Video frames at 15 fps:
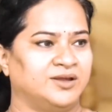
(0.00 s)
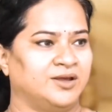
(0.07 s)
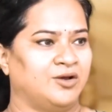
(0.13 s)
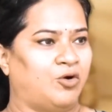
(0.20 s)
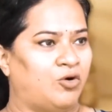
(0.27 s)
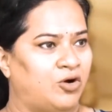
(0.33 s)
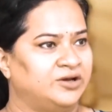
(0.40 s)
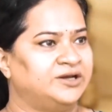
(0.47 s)

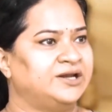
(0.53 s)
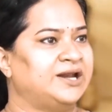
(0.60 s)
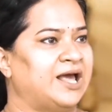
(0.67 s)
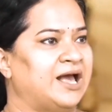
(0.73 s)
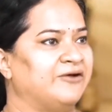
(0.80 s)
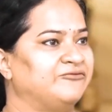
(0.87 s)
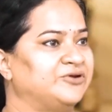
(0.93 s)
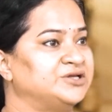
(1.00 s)
On an
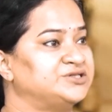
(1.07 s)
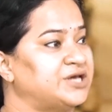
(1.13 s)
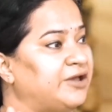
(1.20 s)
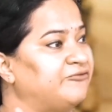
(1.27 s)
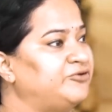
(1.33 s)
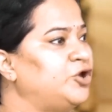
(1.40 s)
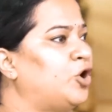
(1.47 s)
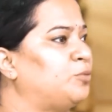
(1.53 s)
average,
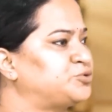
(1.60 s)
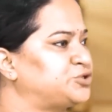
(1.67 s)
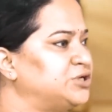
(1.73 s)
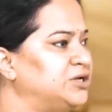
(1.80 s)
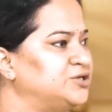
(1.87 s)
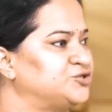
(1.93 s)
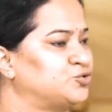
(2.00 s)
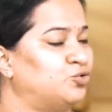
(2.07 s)
every optional
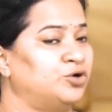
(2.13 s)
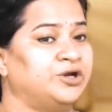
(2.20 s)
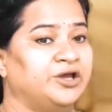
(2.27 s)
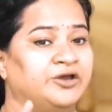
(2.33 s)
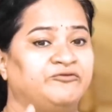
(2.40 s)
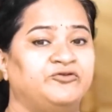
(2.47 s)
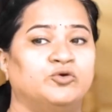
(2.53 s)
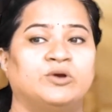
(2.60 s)
is good
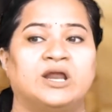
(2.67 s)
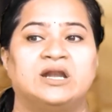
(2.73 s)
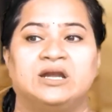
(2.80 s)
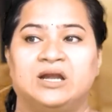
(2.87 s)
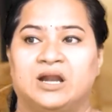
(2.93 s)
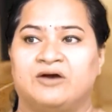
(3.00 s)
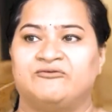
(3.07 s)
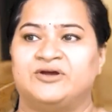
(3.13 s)
if you can
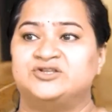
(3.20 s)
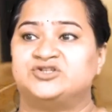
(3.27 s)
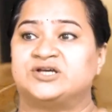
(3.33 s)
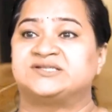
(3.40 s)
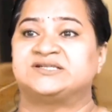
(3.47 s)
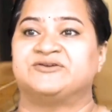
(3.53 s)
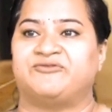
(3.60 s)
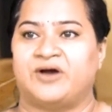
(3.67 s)
love and
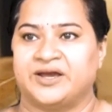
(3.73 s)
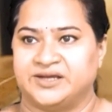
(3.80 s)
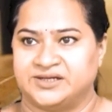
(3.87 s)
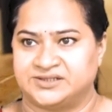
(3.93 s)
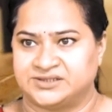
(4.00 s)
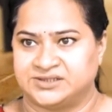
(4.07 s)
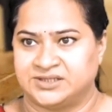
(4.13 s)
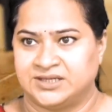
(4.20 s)
justify
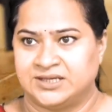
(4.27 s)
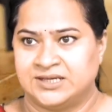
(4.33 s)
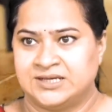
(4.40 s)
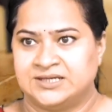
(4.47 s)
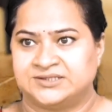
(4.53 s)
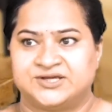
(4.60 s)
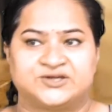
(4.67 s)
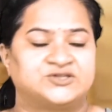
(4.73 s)
it.
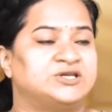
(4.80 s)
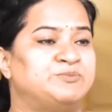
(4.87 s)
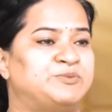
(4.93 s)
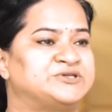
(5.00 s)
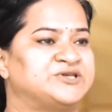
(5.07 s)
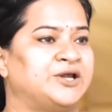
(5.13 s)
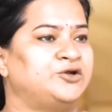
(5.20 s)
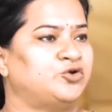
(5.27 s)

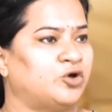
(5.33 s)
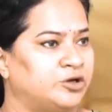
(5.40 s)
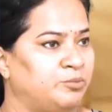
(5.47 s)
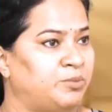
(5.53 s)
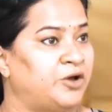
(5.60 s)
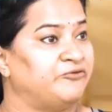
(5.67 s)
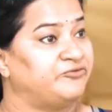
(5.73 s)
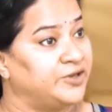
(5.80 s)
60% or
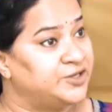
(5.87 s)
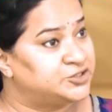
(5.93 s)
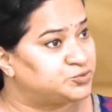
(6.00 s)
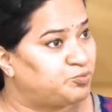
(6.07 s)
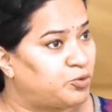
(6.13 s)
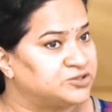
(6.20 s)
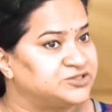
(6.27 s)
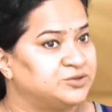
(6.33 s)
above is
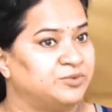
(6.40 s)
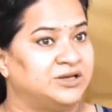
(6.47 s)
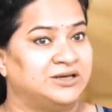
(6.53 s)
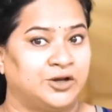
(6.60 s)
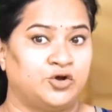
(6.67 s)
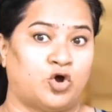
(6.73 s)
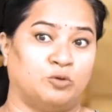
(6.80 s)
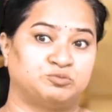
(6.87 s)
possible
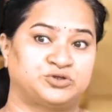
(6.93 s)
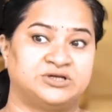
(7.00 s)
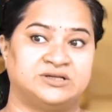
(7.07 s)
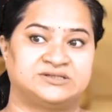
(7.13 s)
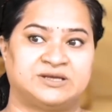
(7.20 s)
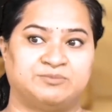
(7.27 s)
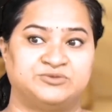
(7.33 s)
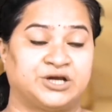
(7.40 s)
in optional
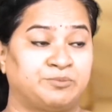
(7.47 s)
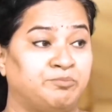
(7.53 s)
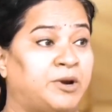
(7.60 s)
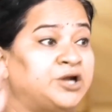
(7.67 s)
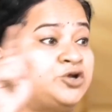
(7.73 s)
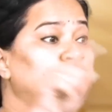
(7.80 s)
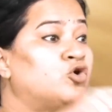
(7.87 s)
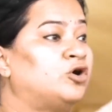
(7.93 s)
subject,
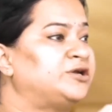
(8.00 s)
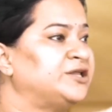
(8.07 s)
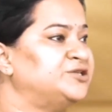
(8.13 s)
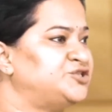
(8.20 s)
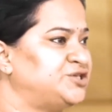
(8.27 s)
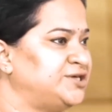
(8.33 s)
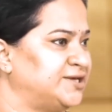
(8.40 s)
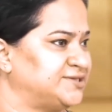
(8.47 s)
but not in
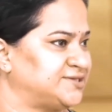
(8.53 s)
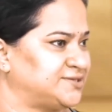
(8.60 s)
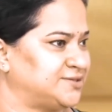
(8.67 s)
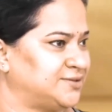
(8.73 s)
GS.